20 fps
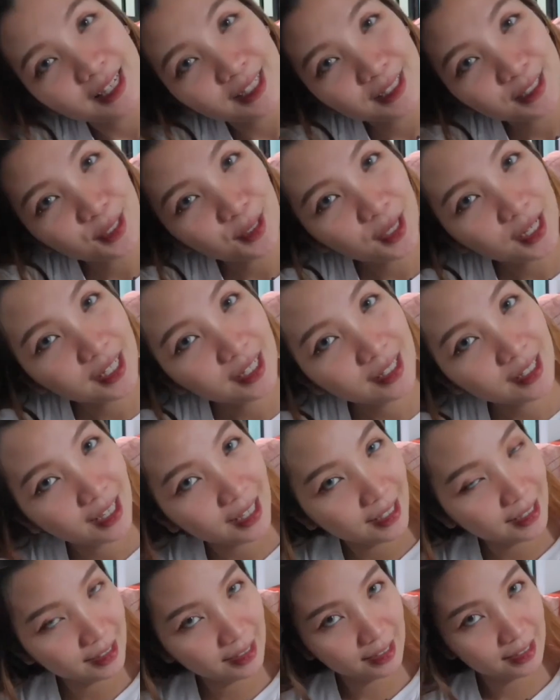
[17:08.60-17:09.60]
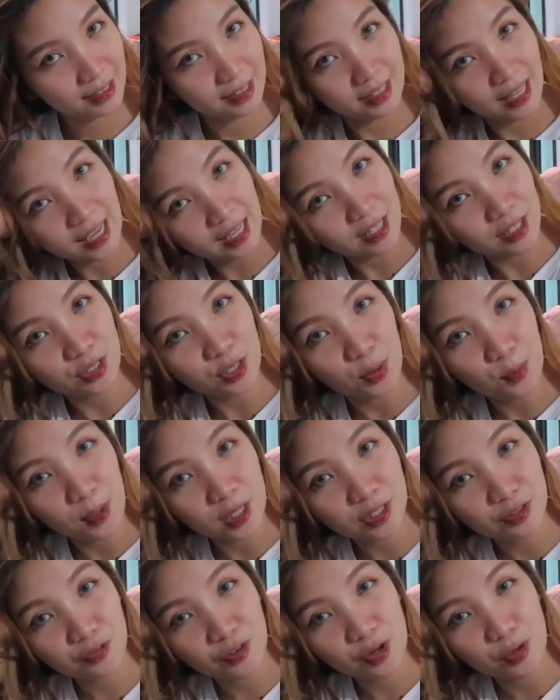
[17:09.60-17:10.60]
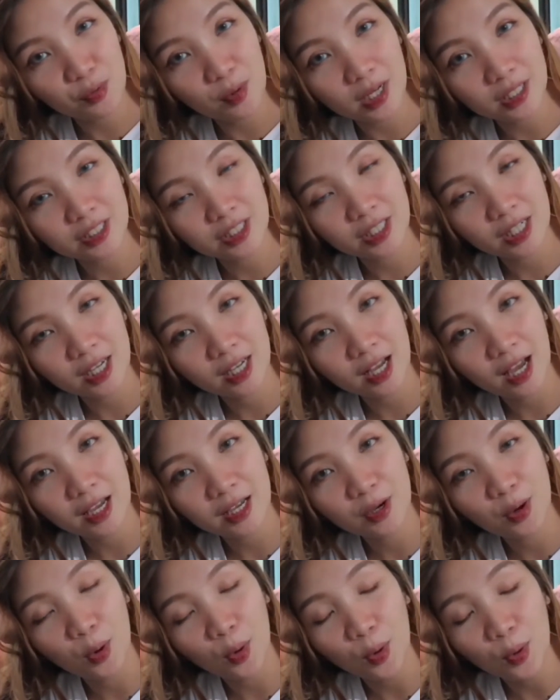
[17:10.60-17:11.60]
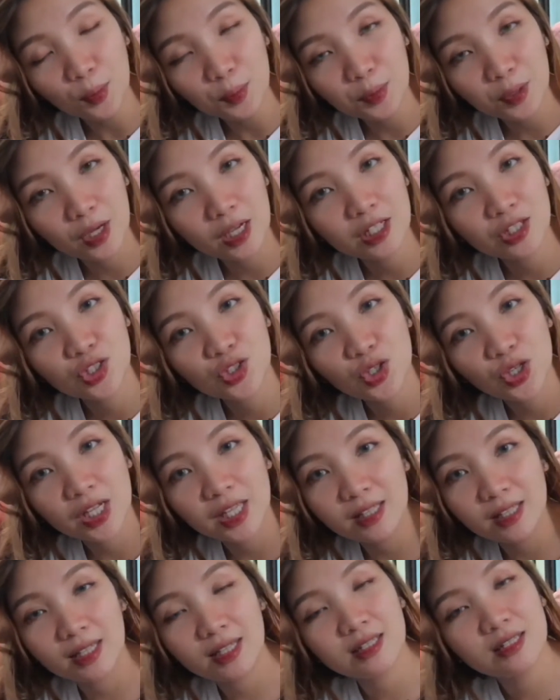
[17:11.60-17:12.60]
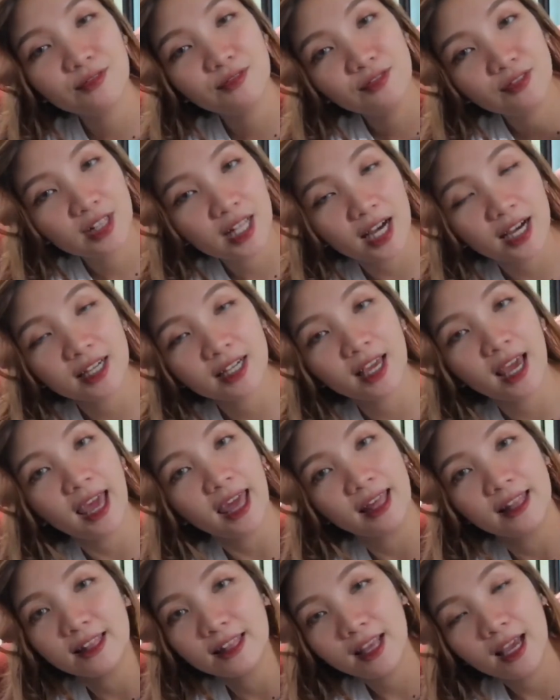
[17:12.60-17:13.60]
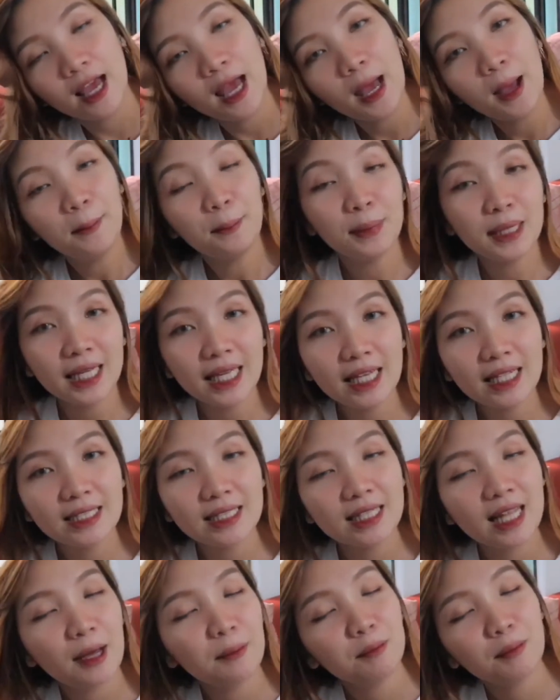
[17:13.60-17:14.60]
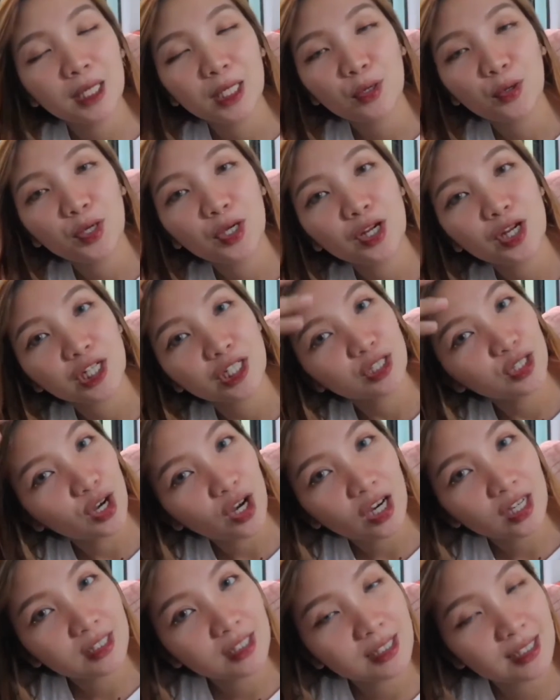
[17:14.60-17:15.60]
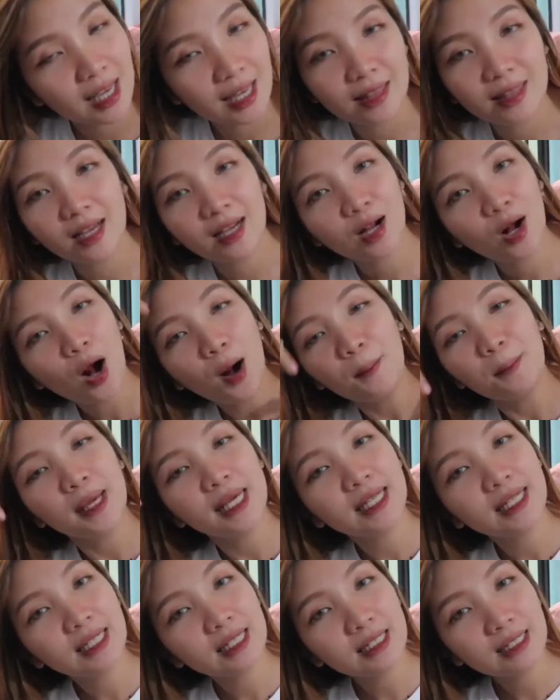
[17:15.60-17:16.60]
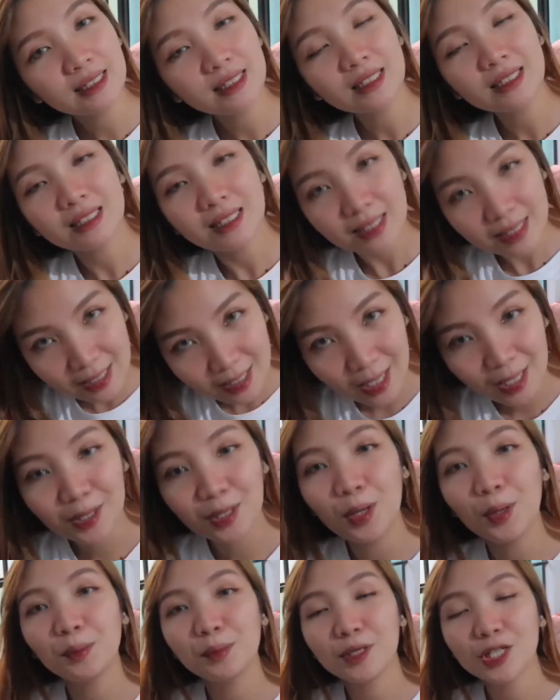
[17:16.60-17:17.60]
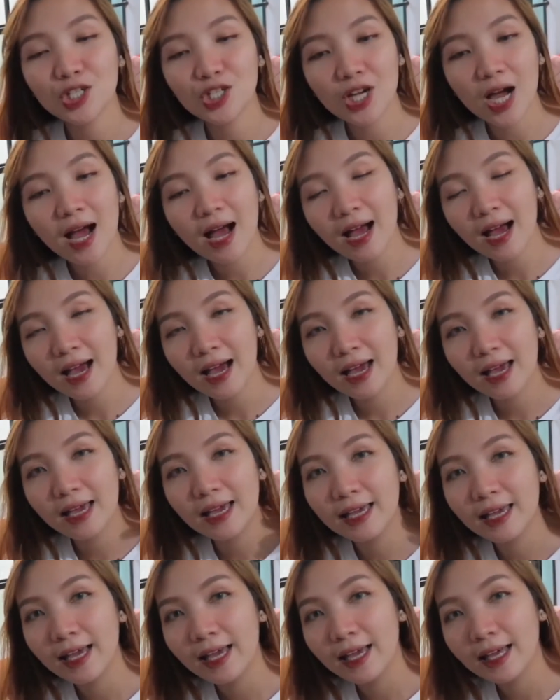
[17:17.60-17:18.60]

So ayun guys, thank you so much for watching. I hope you enjoyed this vlog and please let me know your thoughts in the comments. Don't be shy.